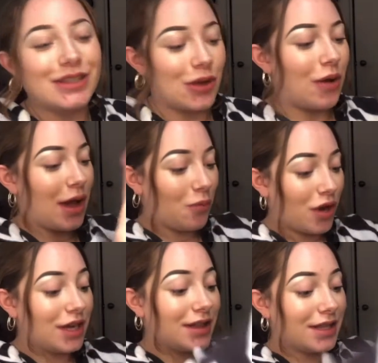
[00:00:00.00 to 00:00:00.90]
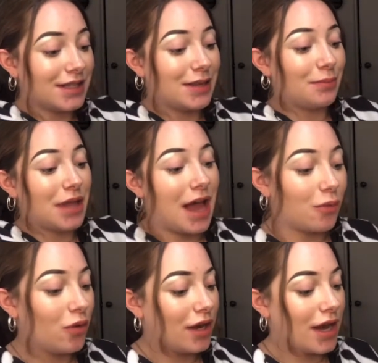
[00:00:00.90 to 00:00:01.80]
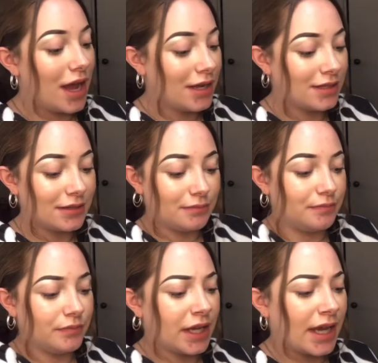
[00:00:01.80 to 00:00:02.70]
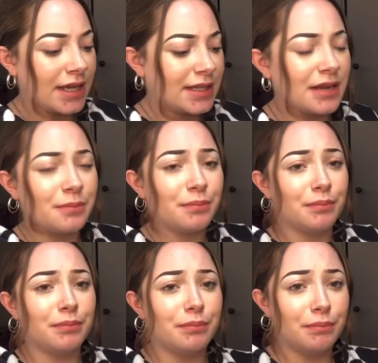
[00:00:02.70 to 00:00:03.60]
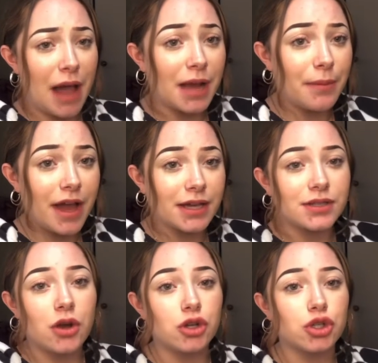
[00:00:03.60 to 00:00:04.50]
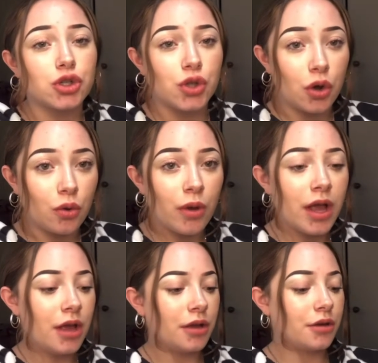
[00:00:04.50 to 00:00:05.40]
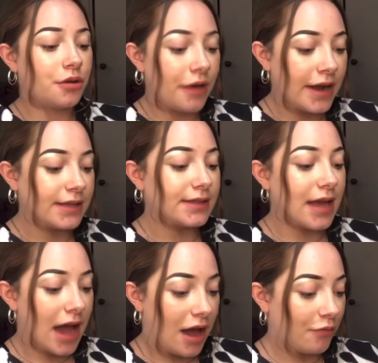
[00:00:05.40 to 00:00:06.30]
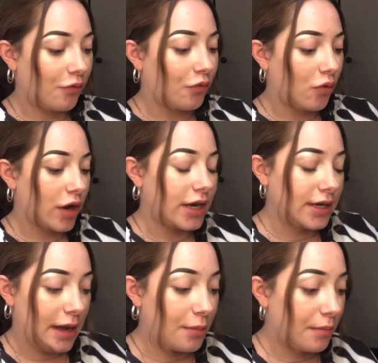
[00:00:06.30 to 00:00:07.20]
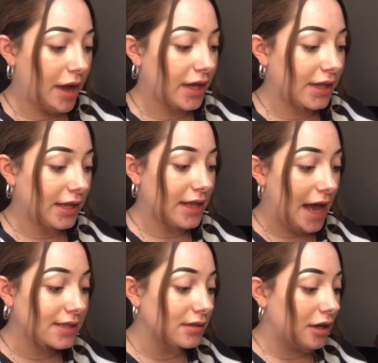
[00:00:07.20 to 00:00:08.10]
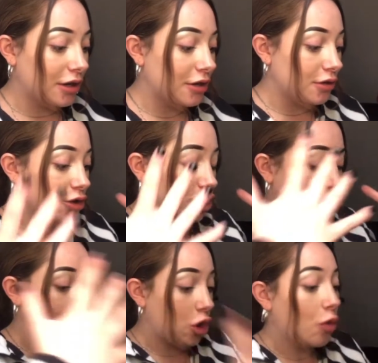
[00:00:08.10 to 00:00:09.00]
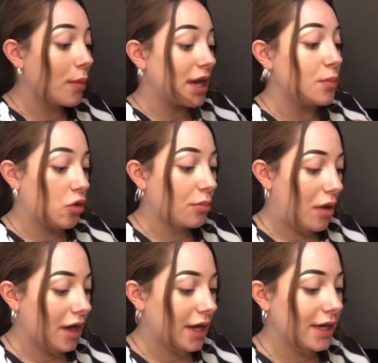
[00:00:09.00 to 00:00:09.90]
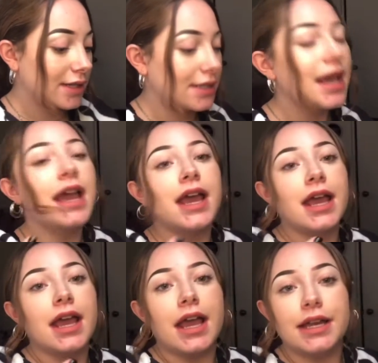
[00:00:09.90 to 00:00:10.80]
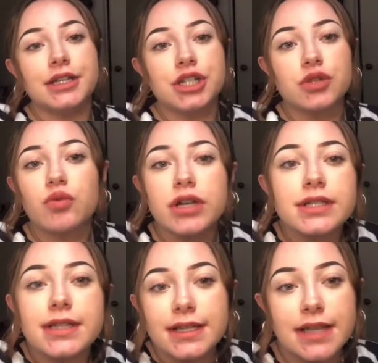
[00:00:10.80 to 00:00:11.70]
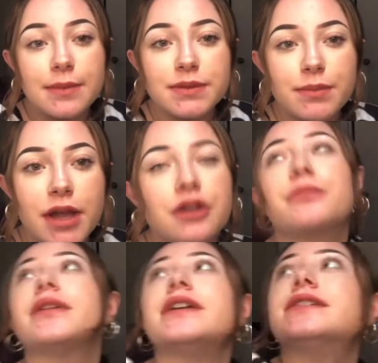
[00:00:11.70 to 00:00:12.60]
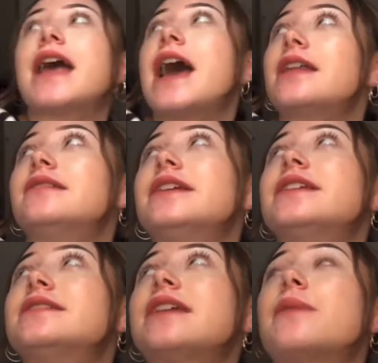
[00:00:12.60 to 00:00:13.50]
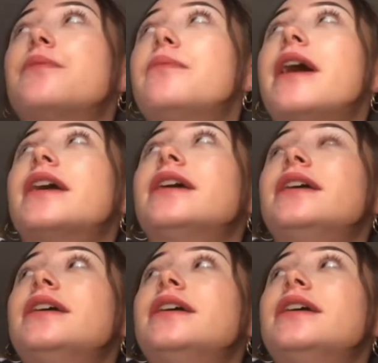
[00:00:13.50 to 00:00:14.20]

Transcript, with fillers: so I wanted this black one and like I said, backpacks are so great to have for a diaper bag. They last longer. There's so many more pockets and it just works 10 times better because Adelina's diaper bag